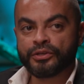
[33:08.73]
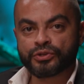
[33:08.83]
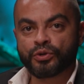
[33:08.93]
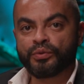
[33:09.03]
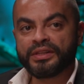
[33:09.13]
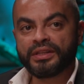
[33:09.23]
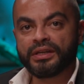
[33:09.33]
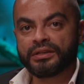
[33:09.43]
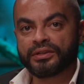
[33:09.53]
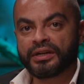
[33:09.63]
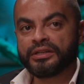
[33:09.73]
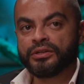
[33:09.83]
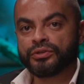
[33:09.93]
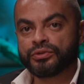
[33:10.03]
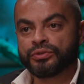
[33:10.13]
So what they're
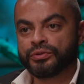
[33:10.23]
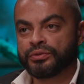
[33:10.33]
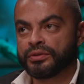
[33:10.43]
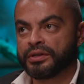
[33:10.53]
trying to do,